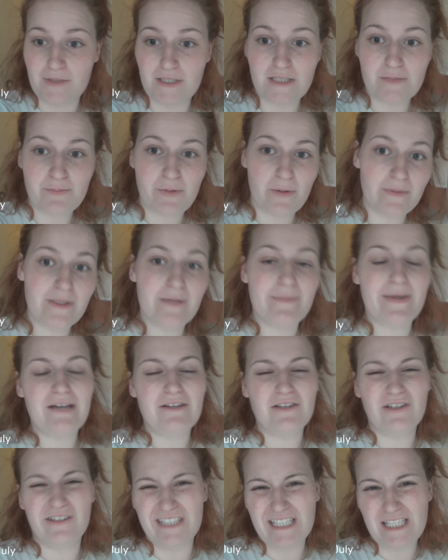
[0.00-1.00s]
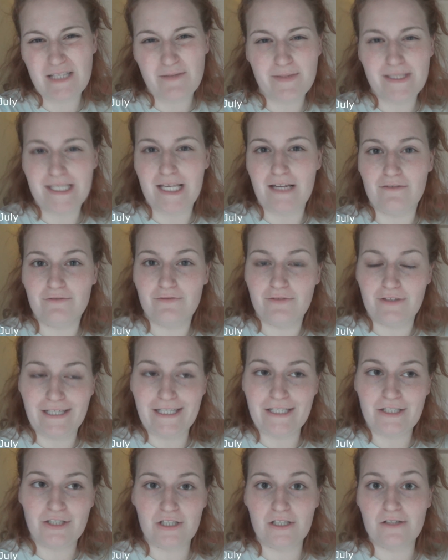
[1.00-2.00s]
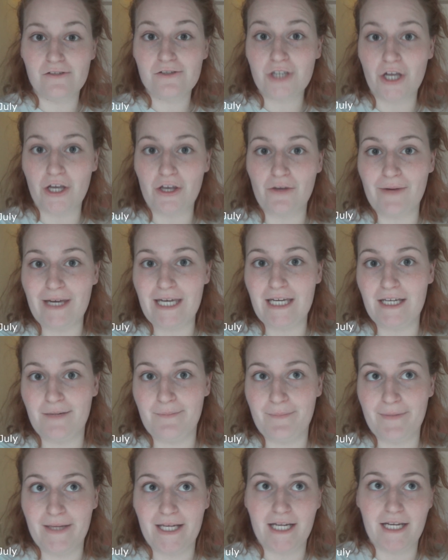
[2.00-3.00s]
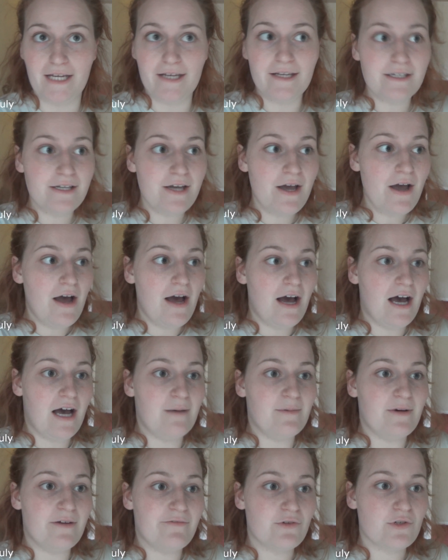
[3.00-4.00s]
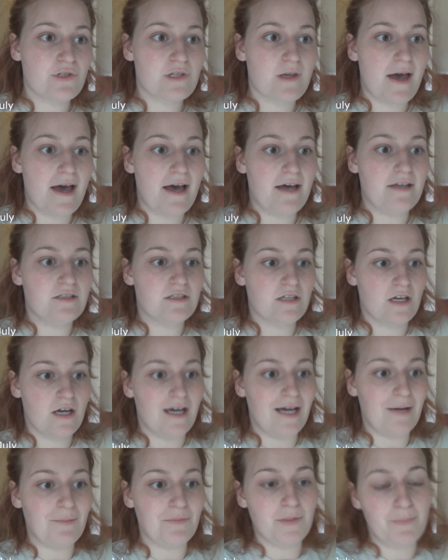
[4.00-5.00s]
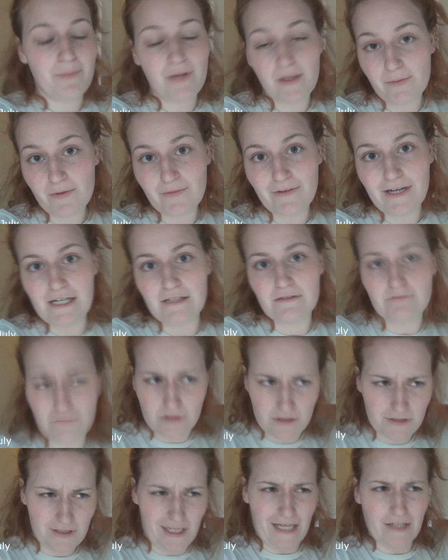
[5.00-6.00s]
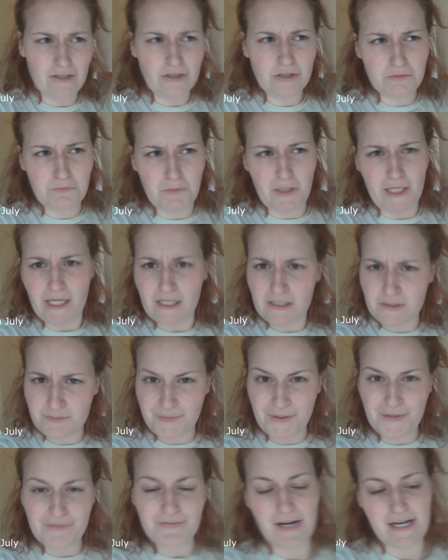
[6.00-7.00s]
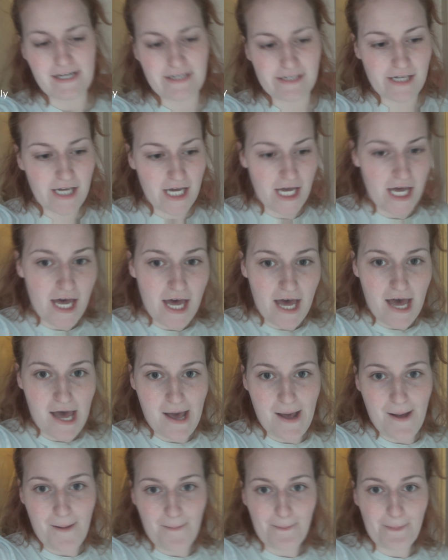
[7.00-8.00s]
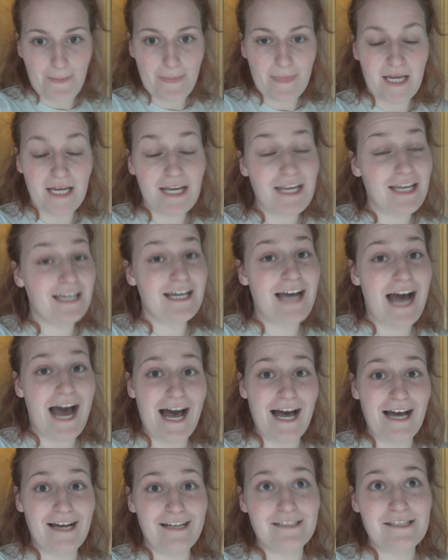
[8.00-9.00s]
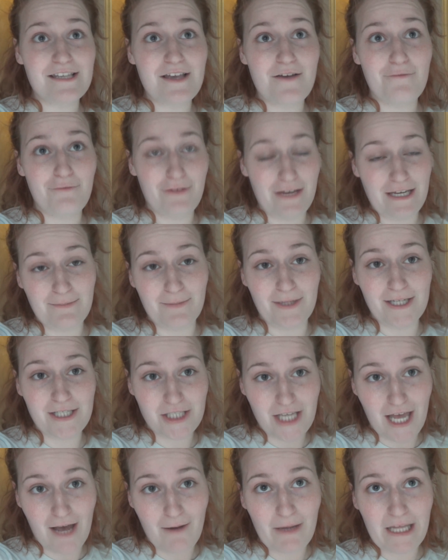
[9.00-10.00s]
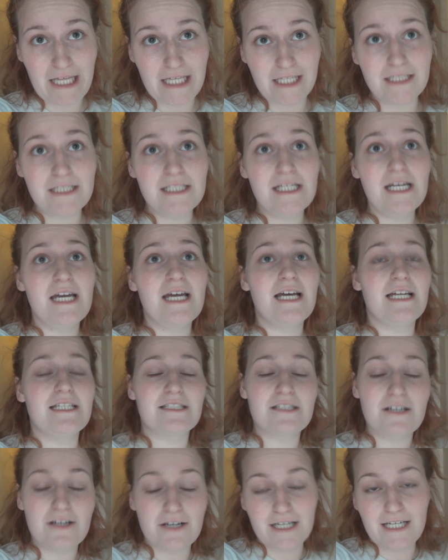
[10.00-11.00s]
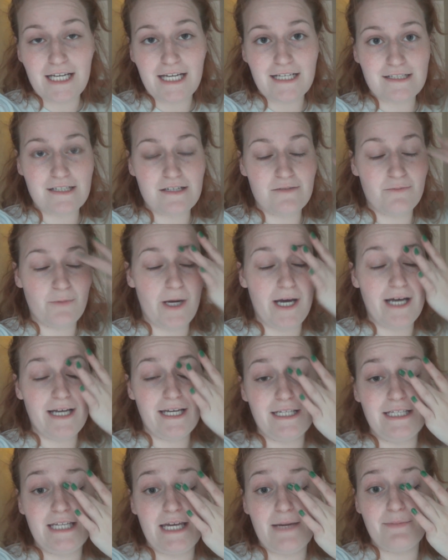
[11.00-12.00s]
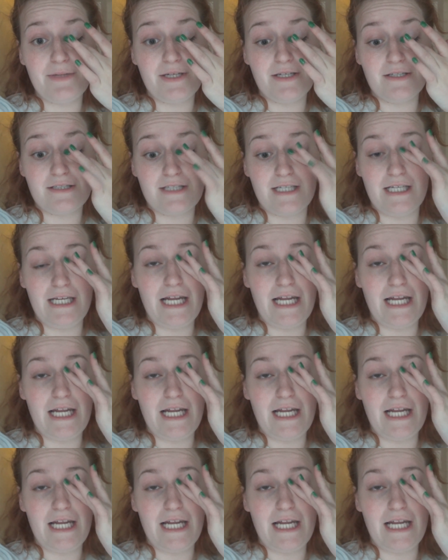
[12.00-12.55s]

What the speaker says: He's probably about 90% finished, and I'll show you it in a minute. I've also had the plumber round / my ex-boyfriend. He has fitted my shower. It's not connected and working yet because the